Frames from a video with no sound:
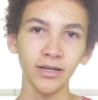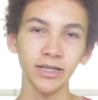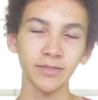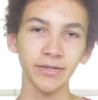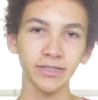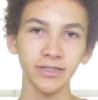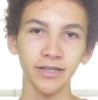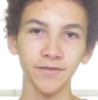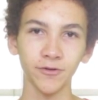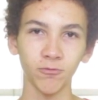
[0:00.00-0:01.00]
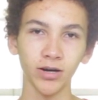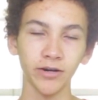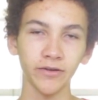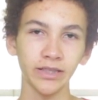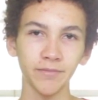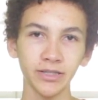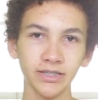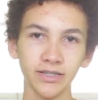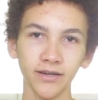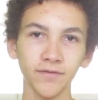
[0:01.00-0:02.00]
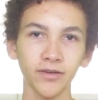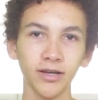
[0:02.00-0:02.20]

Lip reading: especially if you're watering them and stuff.